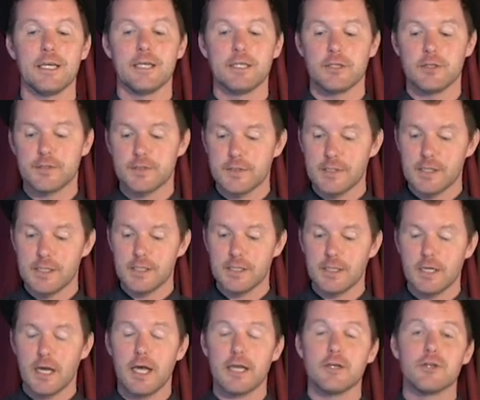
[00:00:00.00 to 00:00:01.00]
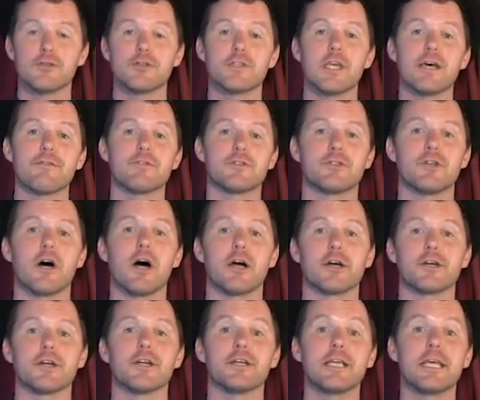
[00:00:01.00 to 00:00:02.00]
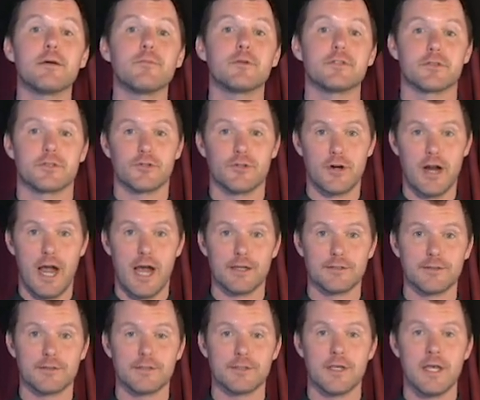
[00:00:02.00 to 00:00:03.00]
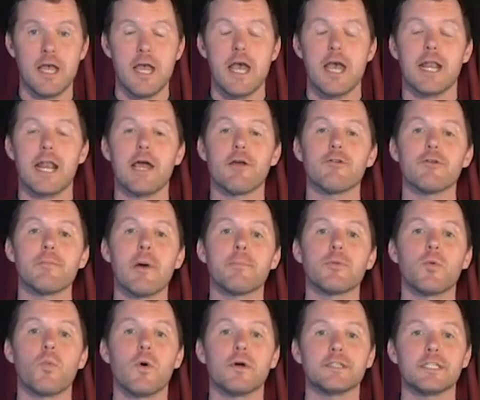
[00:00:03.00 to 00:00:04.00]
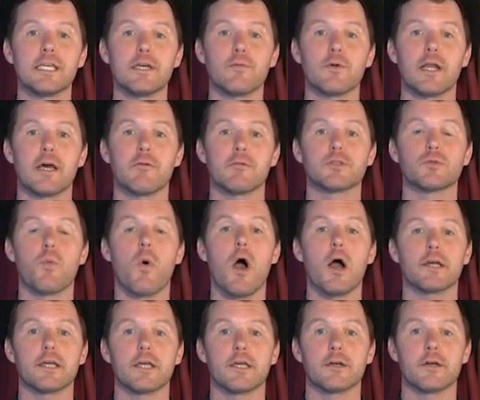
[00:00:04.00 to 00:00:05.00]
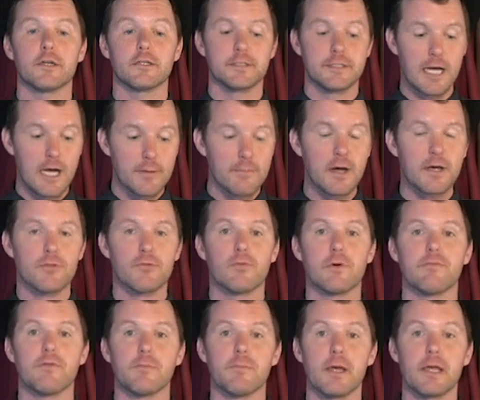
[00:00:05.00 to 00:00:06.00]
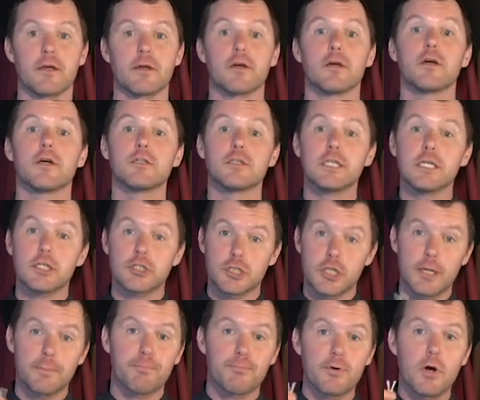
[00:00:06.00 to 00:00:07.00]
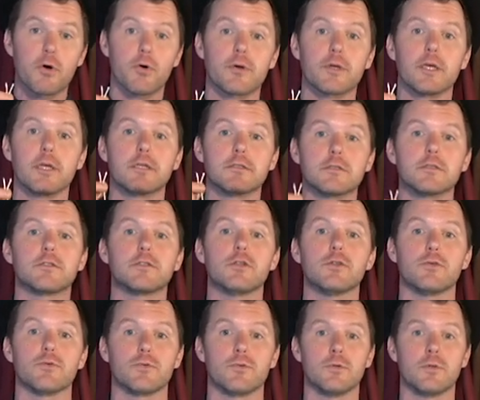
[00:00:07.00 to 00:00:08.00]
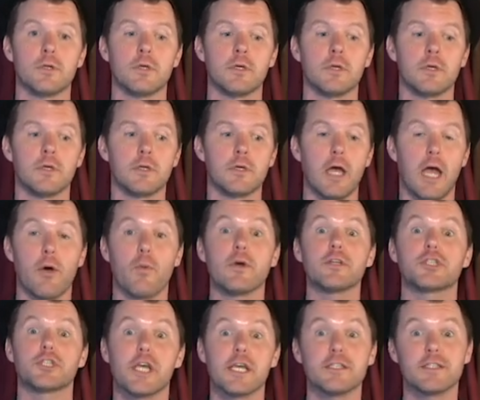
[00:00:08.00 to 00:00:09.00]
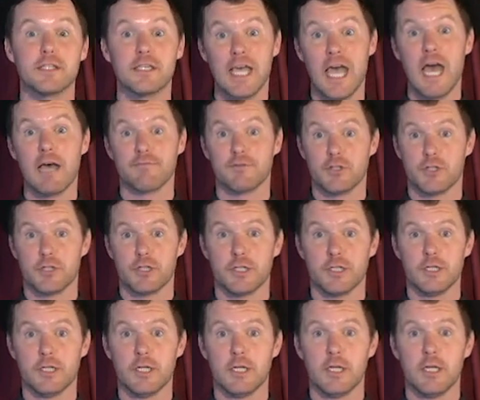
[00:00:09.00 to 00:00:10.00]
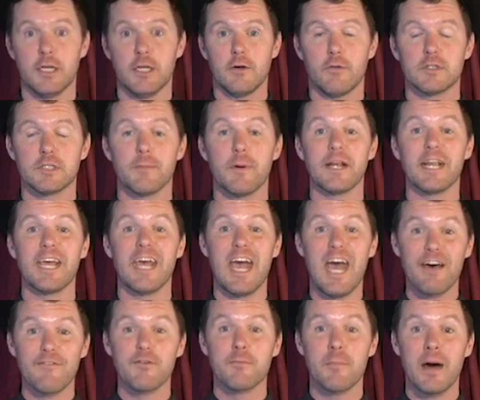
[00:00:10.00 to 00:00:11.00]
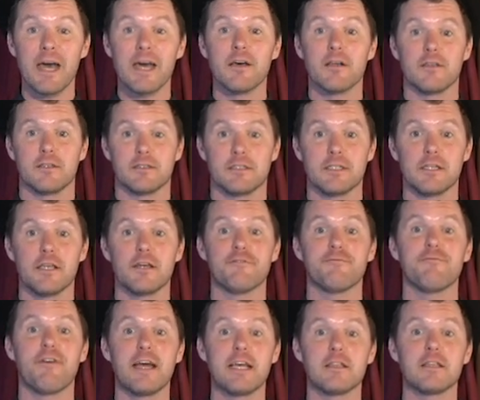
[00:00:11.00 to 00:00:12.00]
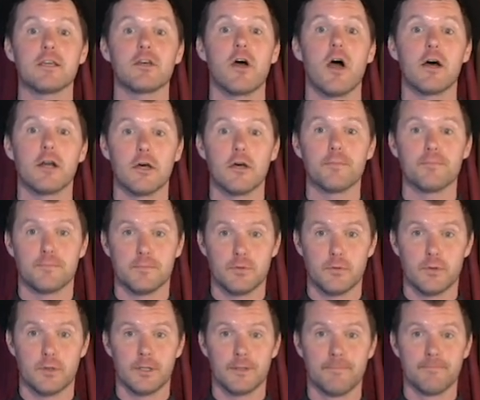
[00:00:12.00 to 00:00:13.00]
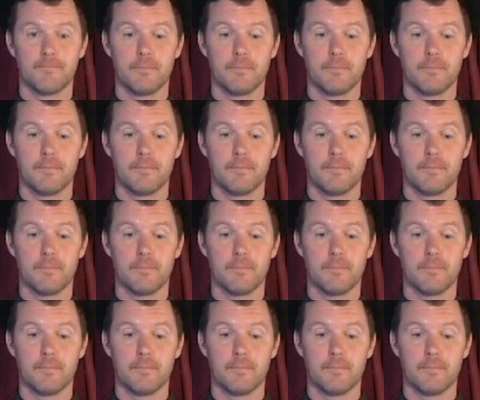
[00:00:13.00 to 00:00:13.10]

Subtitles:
You see, I used to have a dog. Her name was Crass. And I remember one day when I was walking her down by the riverbank, her leash, it broke into two. I went chasing after her. It was about a half a mile until I finally caught up to her.